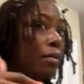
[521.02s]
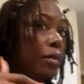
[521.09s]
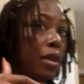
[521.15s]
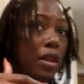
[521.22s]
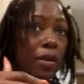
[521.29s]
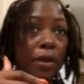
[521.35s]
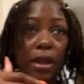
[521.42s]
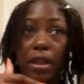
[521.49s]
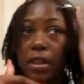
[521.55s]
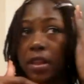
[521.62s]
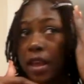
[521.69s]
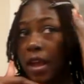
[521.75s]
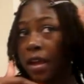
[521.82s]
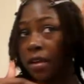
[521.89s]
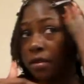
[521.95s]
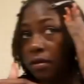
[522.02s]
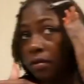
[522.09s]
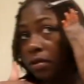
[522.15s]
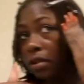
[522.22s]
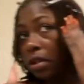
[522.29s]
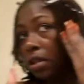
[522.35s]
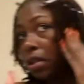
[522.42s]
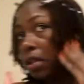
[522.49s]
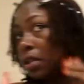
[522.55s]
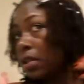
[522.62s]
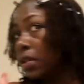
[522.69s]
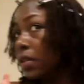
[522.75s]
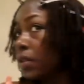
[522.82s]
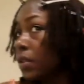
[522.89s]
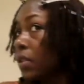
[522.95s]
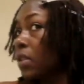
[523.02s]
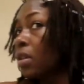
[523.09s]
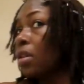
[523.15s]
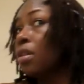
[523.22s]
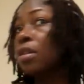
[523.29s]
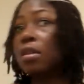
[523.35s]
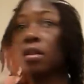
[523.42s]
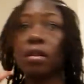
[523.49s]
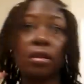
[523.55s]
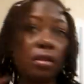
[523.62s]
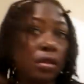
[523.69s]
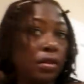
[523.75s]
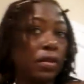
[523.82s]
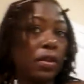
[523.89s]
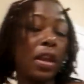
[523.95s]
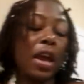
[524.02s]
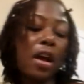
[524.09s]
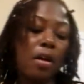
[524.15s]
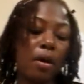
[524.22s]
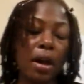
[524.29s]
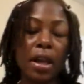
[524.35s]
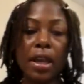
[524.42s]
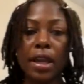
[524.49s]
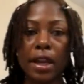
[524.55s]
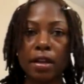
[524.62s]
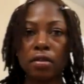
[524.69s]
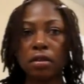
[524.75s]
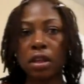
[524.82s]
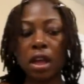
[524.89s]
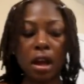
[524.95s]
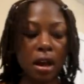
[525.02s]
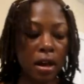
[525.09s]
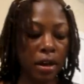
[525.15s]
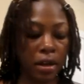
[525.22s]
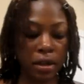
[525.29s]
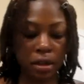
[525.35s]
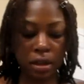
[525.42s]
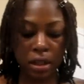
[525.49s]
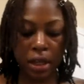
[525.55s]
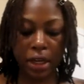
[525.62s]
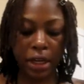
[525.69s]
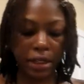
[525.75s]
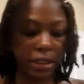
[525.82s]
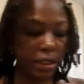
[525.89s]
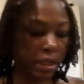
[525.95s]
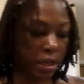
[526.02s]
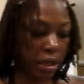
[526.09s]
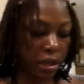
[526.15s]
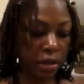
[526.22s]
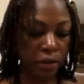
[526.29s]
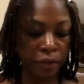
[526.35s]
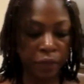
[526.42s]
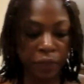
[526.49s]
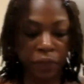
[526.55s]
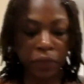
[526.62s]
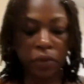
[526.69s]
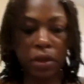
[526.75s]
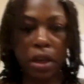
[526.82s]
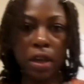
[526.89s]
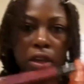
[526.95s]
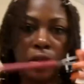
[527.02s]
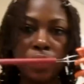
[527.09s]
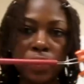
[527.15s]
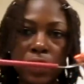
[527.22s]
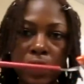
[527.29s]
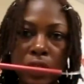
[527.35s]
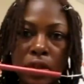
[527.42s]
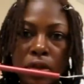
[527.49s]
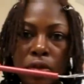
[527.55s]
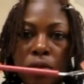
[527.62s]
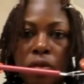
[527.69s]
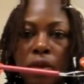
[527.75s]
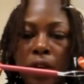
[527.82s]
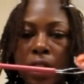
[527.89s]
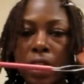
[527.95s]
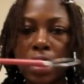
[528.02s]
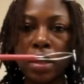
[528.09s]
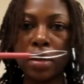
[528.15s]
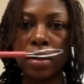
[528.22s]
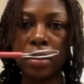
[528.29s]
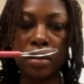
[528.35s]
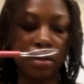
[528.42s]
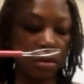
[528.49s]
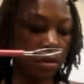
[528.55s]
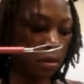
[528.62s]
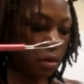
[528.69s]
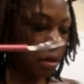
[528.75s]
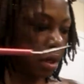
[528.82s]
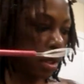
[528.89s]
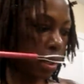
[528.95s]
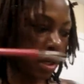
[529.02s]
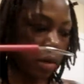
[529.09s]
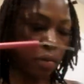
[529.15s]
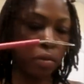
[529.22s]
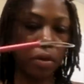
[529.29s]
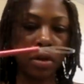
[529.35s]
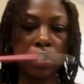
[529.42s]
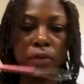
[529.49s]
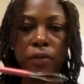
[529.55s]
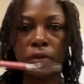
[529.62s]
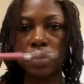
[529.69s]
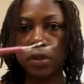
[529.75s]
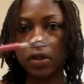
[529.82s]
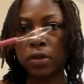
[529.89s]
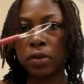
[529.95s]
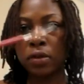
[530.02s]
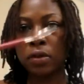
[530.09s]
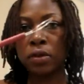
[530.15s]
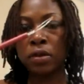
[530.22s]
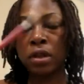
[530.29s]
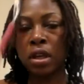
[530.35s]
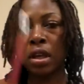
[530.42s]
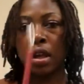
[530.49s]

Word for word: Anyway, that is how I interlock. Like I said, I use this tool right here. Um, wonderful tool.